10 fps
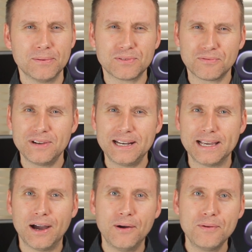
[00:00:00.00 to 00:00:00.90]
I was
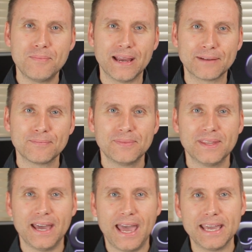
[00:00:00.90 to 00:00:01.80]
really hoping
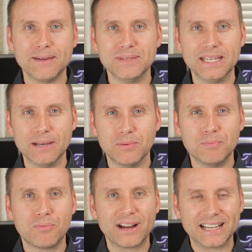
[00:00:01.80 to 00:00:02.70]
that AMD
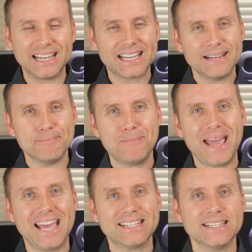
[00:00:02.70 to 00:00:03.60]
would bring a
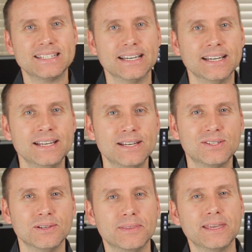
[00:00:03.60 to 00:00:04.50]
competitor
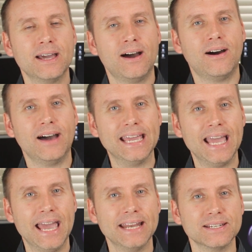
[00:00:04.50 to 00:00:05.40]
to the
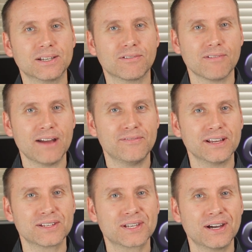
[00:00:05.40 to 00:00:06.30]
high-end
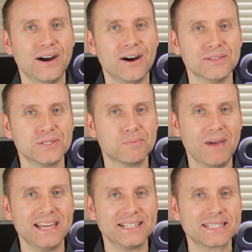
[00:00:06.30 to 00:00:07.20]
graphics card
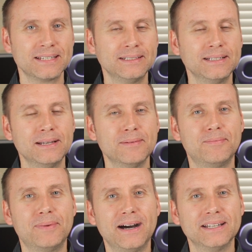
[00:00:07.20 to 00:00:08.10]
space,
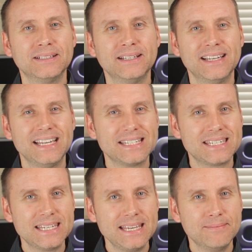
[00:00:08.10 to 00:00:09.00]
but it
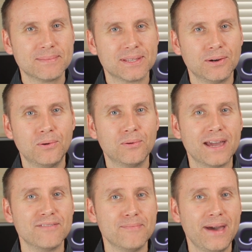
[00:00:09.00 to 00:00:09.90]
seems that all
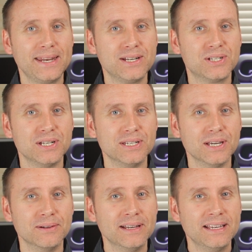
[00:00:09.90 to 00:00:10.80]
they've managed to
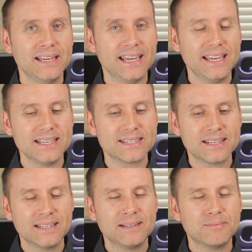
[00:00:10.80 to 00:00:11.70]
do
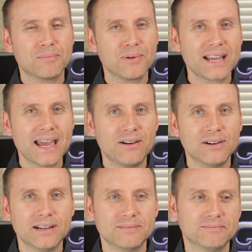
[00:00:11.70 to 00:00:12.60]
is bring
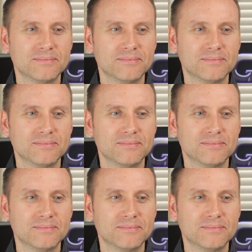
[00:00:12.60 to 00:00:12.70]
out